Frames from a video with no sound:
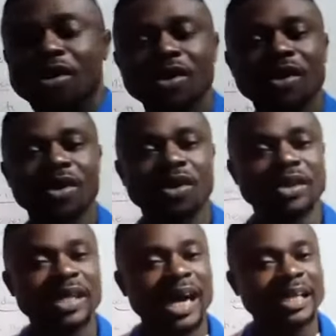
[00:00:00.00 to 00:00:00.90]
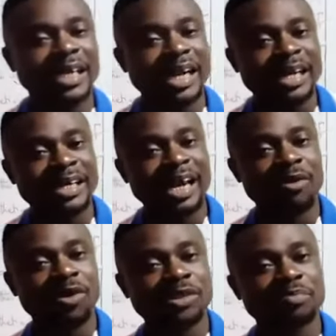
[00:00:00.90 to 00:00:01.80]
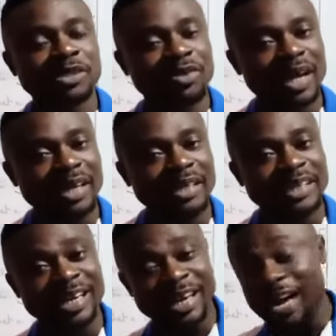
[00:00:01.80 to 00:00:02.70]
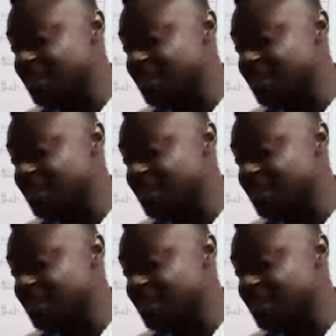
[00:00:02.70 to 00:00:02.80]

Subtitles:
on the adrenal what? Medulla at this